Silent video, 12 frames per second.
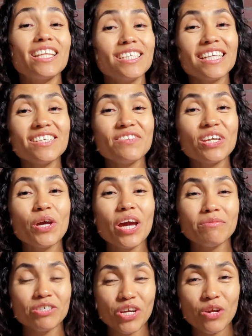In today's video,
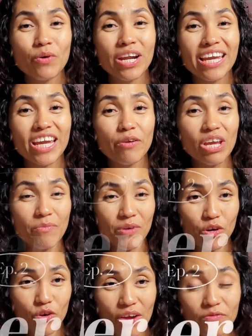I'm sharing what I carry in
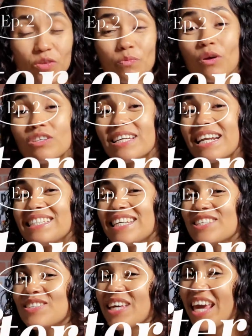my crafter box that I
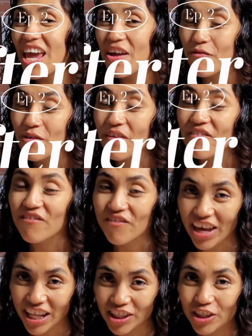take to every
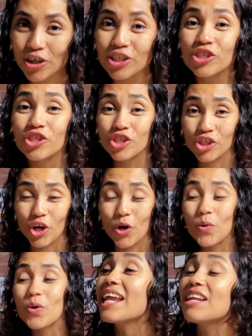vendor
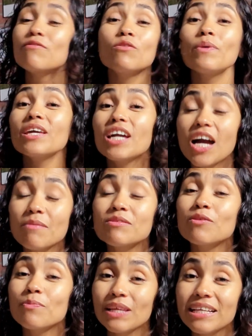show. And if you make cups
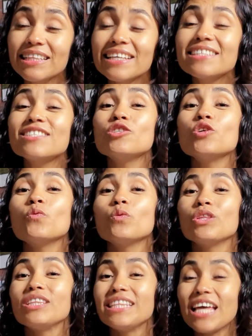or bling lids, you
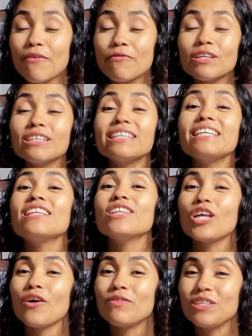will definitely
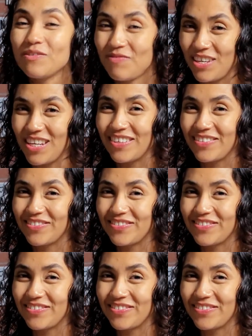love this video.